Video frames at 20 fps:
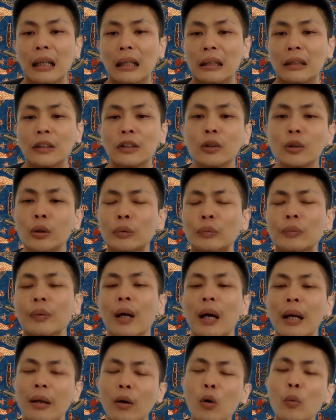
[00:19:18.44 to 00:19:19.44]
So
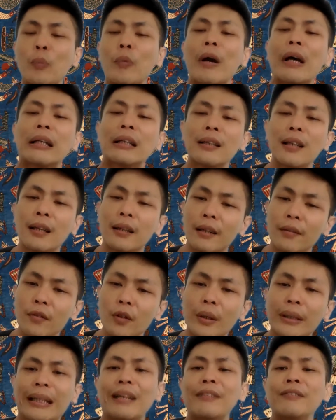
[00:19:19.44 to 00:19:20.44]
I hope rather than give
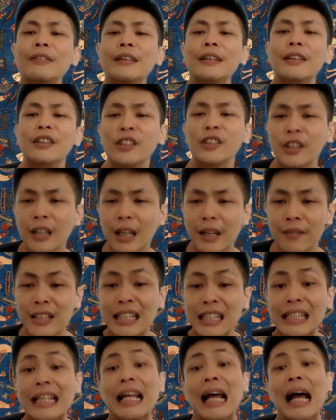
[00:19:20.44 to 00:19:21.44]
you a definition, I've
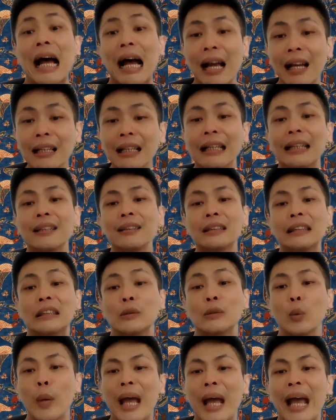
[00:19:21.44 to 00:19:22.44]
instead highlighted
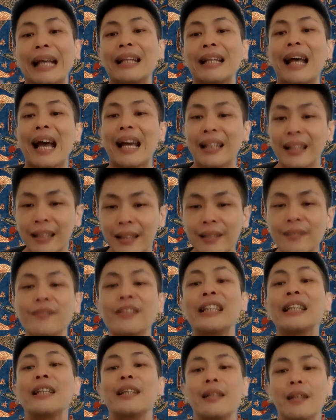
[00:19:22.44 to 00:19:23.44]
where the
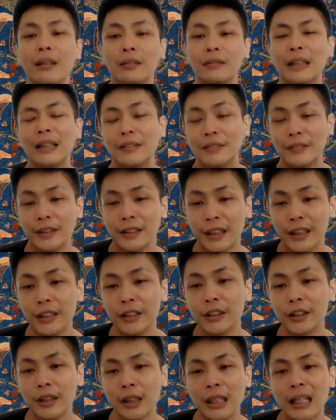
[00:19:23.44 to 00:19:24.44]
activity of
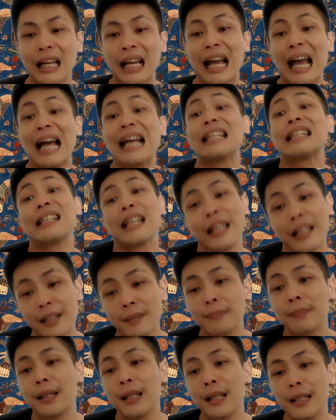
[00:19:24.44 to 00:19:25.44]
heritage has
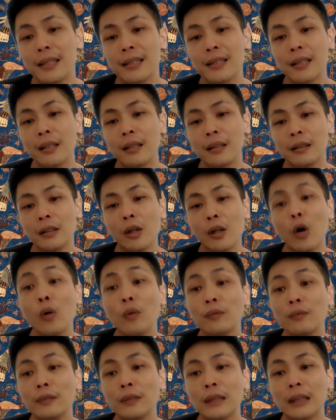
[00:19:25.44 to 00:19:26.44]
taken place.
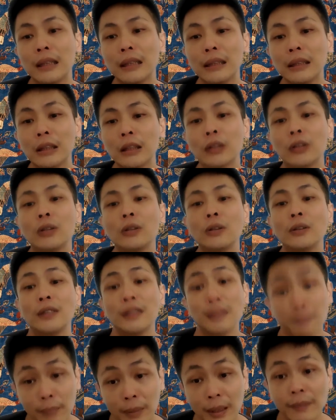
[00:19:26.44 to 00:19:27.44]
Hopefully not to
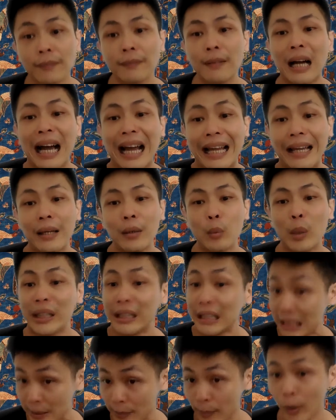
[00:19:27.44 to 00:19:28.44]
simplify what
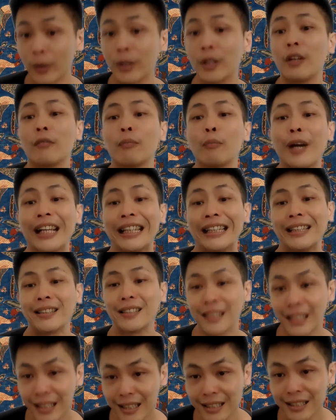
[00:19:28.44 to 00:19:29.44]
this body of
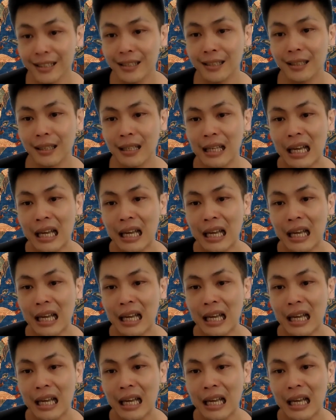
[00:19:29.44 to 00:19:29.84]
practice is.